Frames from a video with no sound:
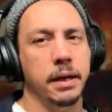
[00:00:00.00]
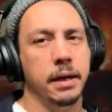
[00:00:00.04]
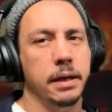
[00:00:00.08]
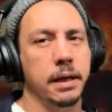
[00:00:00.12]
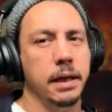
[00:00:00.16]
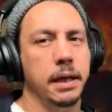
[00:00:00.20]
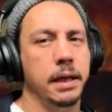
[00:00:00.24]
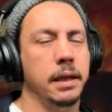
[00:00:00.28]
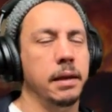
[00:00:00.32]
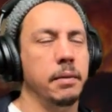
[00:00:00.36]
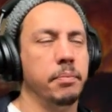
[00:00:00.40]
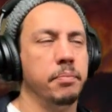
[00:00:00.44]
but
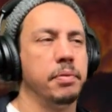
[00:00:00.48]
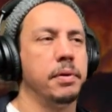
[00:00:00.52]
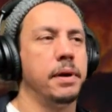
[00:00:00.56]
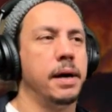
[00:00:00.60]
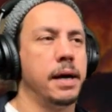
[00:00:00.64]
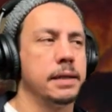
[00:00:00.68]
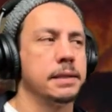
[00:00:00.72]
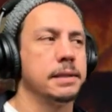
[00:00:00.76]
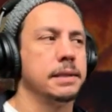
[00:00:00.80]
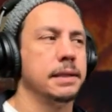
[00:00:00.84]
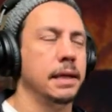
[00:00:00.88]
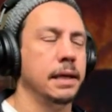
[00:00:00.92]
in the
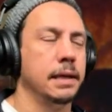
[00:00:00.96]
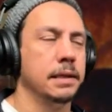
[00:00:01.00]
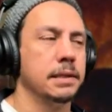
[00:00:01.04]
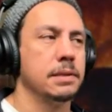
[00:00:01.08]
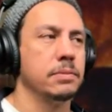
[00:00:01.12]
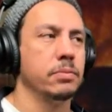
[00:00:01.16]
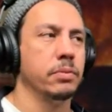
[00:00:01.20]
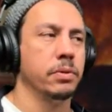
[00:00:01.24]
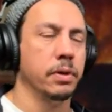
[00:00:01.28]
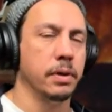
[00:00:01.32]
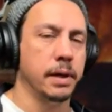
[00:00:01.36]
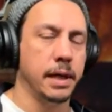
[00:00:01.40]

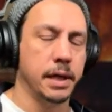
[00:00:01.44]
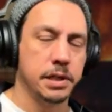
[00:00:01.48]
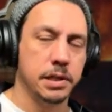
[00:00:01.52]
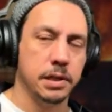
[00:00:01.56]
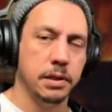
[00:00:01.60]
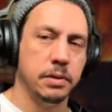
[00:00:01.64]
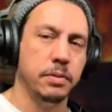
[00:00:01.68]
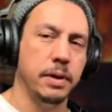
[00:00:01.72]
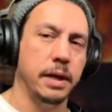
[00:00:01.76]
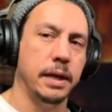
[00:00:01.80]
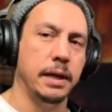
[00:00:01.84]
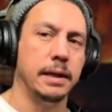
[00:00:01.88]
process, we're
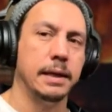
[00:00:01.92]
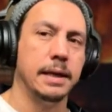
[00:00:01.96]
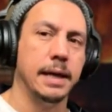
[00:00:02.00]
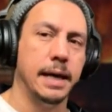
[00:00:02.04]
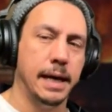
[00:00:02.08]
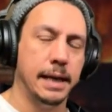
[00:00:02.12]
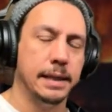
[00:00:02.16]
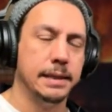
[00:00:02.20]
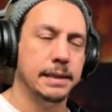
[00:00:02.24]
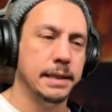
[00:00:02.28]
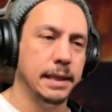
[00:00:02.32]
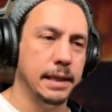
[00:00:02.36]
actually creating
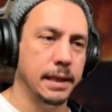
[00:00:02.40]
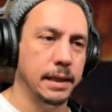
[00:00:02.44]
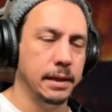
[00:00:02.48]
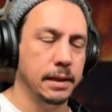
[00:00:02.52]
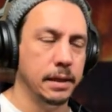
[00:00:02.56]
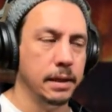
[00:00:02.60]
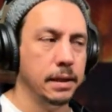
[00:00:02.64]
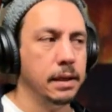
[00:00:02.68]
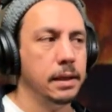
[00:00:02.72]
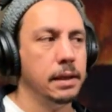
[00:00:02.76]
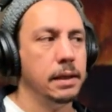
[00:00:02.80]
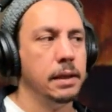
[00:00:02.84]

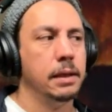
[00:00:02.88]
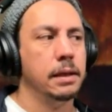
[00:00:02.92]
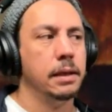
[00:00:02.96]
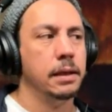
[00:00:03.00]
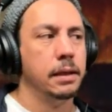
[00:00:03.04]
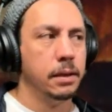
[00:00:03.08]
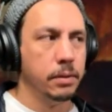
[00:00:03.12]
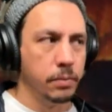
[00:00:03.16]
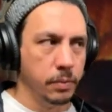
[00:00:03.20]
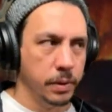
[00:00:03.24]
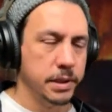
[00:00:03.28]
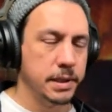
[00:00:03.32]
content,
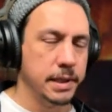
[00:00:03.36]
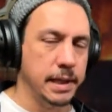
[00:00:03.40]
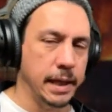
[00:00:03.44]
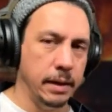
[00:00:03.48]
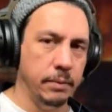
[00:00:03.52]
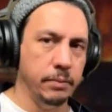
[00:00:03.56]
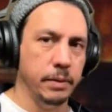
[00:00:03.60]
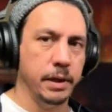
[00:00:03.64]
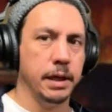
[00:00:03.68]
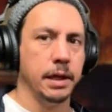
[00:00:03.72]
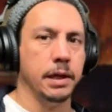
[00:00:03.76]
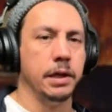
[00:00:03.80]
which
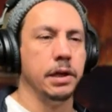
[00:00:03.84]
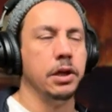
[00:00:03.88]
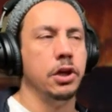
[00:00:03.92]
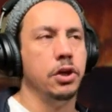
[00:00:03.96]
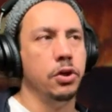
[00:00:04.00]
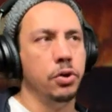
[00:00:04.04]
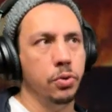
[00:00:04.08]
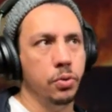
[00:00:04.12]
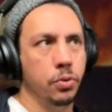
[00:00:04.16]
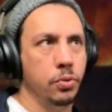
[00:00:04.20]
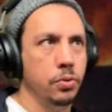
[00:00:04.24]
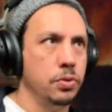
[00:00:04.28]
then we can
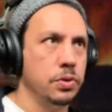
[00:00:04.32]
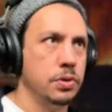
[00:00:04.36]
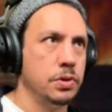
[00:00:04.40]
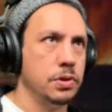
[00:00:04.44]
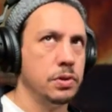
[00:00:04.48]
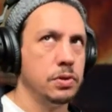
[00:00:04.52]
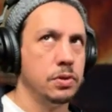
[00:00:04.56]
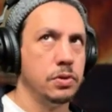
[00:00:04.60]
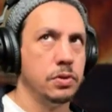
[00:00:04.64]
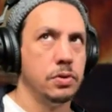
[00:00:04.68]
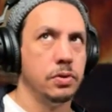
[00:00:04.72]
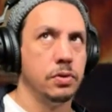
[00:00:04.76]

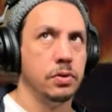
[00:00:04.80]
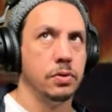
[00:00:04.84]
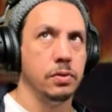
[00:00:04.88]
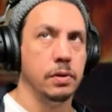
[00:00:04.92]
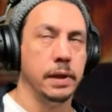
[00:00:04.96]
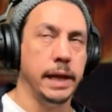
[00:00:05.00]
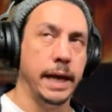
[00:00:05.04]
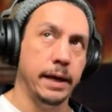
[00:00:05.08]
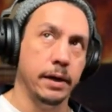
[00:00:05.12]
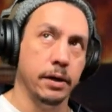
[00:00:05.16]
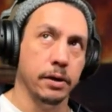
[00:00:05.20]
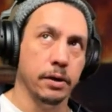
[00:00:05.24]
use
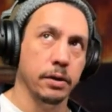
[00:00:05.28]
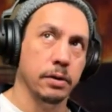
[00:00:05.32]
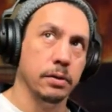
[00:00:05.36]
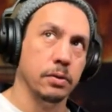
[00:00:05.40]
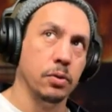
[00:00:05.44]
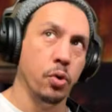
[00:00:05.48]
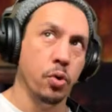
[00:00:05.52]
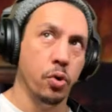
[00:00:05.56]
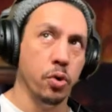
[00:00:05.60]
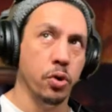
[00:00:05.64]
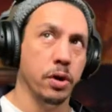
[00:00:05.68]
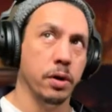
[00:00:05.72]
later,
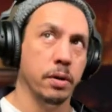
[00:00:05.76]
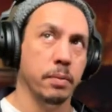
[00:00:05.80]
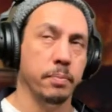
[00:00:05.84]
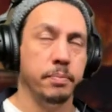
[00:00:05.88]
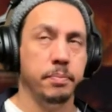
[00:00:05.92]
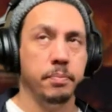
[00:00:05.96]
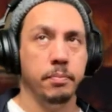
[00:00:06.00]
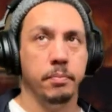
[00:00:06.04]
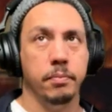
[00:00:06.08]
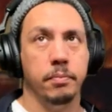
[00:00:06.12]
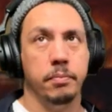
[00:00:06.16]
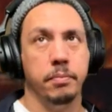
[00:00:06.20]

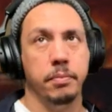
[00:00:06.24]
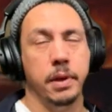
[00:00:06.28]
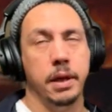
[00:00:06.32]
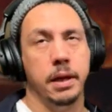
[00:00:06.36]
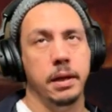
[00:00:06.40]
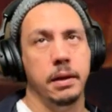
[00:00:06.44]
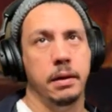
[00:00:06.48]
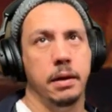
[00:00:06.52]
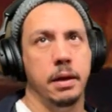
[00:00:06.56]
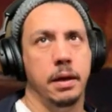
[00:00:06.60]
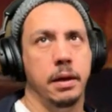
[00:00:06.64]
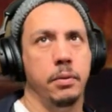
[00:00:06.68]
or
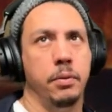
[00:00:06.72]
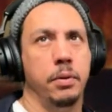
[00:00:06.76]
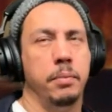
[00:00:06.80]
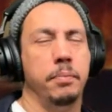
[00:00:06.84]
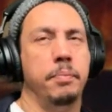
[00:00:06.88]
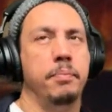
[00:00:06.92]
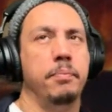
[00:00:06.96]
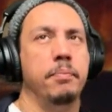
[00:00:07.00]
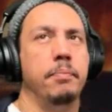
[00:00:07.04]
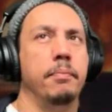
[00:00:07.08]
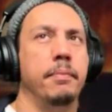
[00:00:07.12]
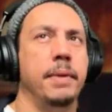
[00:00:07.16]
it
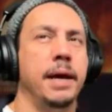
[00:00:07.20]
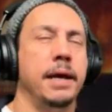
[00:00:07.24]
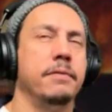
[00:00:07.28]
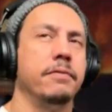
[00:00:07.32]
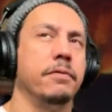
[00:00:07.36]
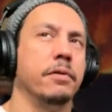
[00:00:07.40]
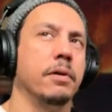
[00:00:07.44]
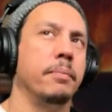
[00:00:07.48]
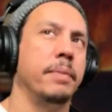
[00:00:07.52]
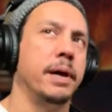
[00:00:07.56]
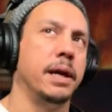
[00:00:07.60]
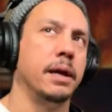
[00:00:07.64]
would
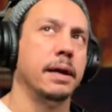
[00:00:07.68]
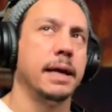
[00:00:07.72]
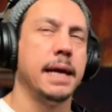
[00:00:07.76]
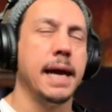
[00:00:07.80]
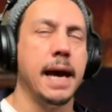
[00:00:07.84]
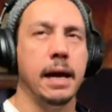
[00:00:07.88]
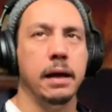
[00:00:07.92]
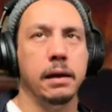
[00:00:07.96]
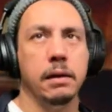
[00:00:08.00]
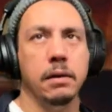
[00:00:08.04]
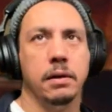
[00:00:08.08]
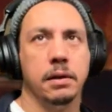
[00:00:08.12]
make for a better
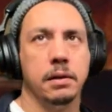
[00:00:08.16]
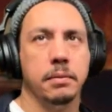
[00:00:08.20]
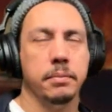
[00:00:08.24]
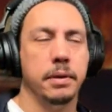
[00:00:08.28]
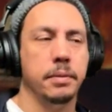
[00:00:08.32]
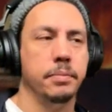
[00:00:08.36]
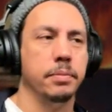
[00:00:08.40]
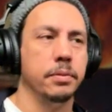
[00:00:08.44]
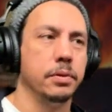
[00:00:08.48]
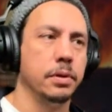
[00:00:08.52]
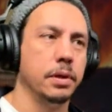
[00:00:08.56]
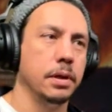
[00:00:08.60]
catalog
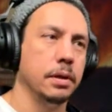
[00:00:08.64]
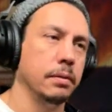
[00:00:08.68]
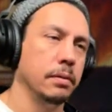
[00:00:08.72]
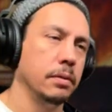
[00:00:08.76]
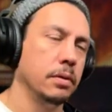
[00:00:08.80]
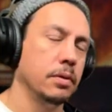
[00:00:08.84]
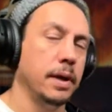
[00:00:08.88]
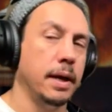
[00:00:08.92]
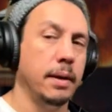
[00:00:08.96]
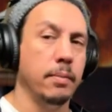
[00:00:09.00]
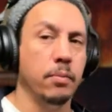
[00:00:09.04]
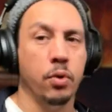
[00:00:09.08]
that people
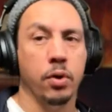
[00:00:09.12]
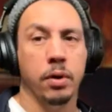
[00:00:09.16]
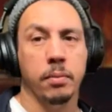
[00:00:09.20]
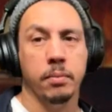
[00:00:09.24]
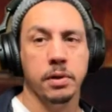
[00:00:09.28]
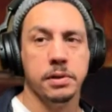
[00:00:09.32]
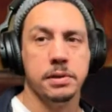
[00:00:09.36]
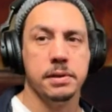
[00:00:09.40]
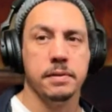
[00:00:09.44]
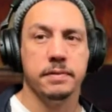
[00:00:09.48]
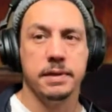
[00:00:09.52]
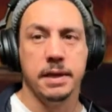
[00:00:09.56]
can create
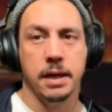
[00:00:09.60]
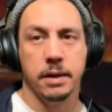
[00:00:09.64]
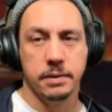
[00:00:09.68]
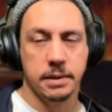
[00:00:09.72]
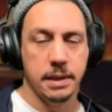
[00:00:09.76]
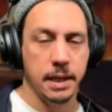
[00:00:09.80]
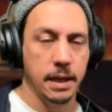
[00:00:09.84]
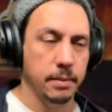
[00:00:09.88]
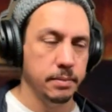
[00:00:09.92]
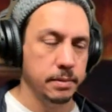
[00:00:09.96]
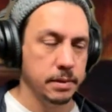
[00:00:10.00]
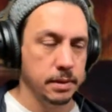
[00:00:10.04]
more immersive
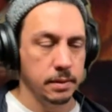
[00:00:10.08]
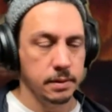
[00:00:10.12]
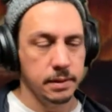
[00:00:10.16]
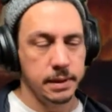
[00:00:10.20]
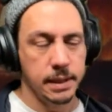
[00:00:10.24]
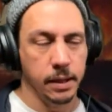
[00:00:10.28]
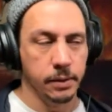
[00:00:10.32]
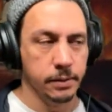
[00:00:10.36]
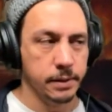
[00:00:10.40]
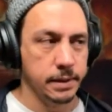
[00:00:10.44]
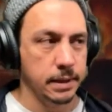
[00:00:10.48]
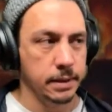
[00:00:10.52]
soundscapes
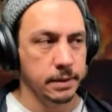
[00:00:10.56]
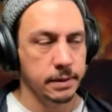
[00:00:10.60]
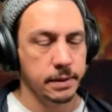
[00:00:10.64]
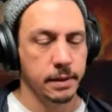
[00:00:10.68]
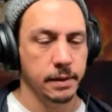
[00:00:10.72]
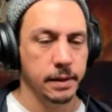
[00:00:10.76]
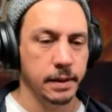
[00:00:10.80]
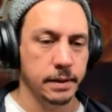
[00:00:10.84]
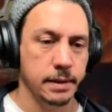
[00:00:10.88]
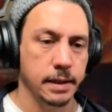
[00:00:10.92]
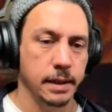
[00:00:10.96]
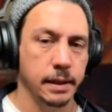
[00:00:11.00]
and sound
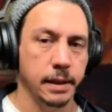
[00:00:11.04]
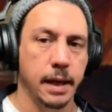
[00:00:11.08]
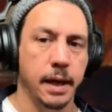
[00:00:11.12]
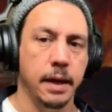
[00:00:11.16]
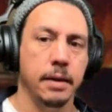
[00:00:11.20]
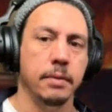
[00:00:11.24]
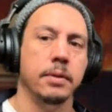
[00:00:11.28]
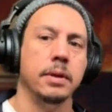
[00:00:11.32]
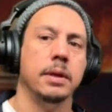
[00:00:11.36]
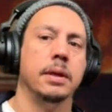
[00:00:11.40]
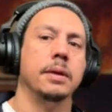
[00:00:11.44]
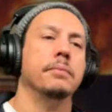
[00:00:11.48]
scenes and things like
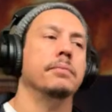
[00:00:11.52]
that.